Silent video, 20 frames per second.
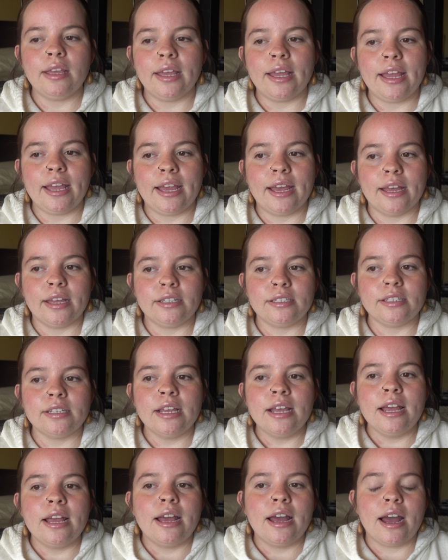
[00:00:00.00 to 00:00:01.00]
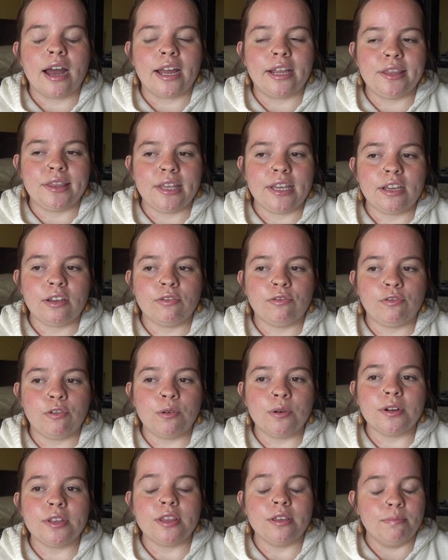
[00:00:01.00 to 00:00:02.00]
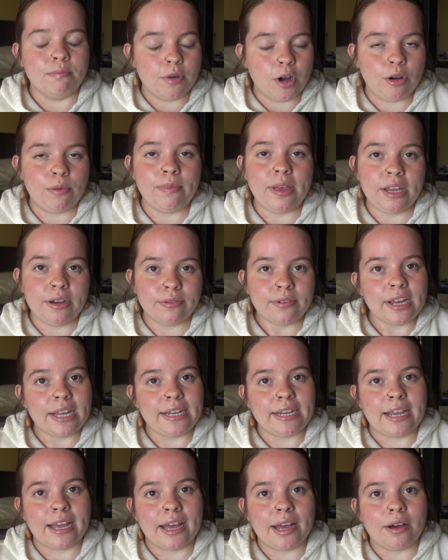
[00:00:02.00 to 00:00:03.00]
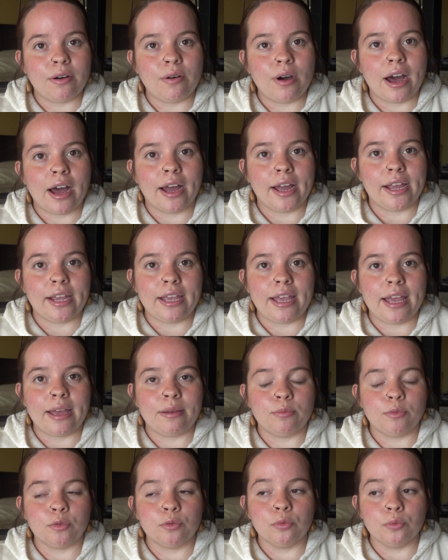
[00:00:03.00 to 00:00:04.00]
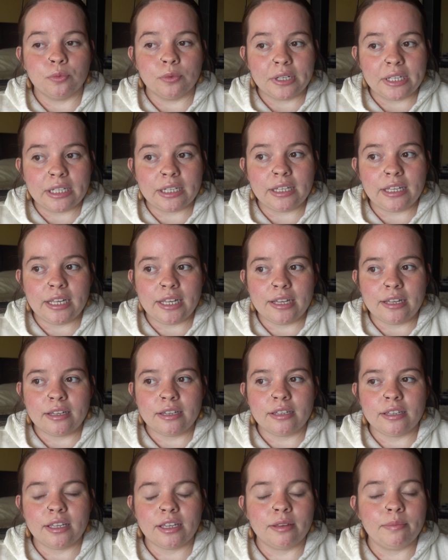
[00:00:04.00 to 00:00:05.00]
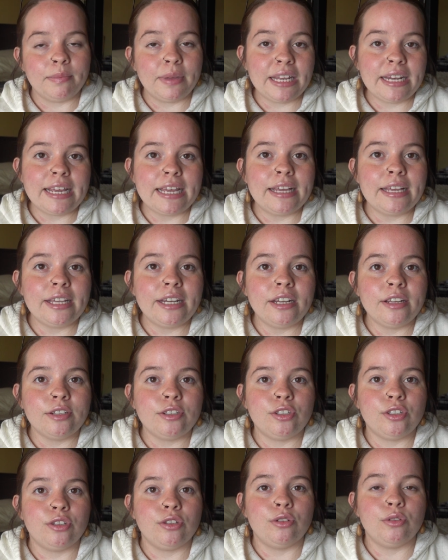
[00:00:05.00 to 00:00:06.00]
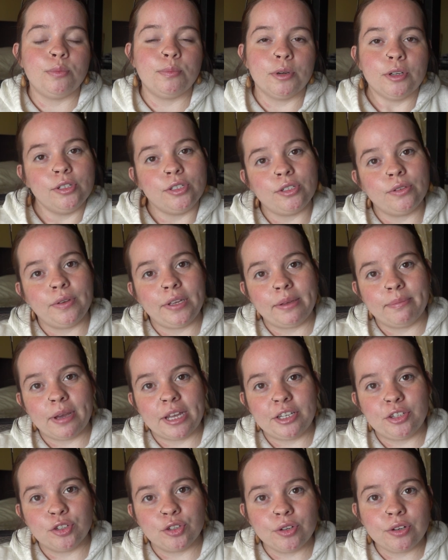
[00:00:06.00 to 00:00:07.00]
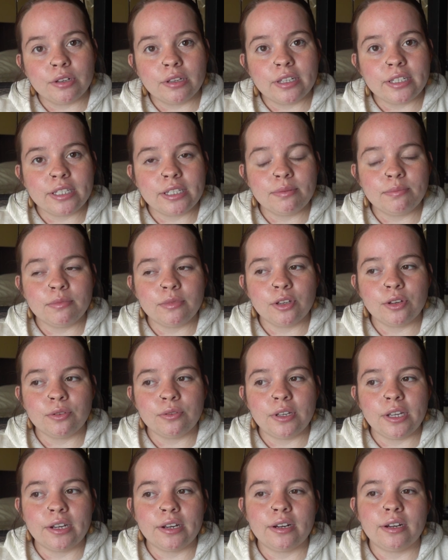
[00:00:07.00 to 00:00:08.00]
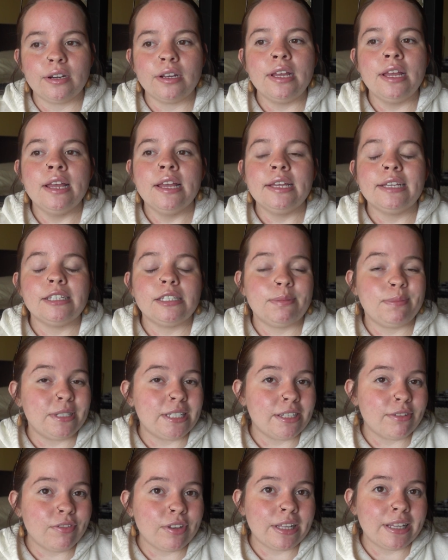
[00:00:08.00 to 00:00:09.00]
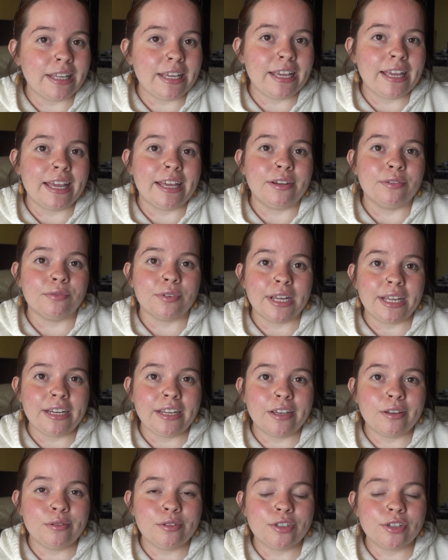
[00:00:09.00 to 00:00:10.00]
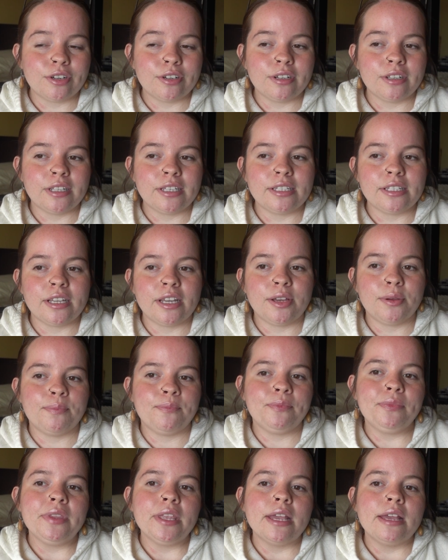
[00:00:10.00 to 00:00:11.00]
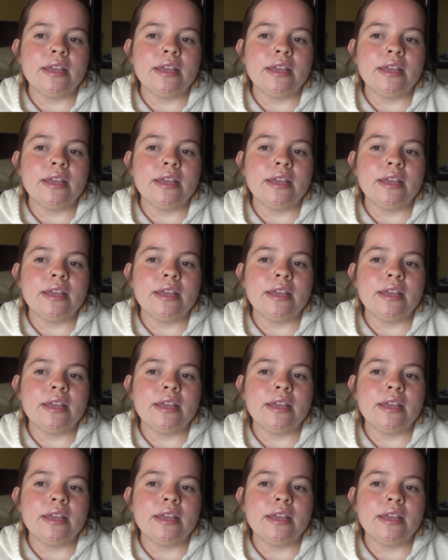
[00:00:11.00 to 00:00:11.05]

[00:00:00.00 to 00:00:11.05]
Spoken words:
And I think for the moment right now, I am really committed to pursuing my journalism career, specifically in radio journalism.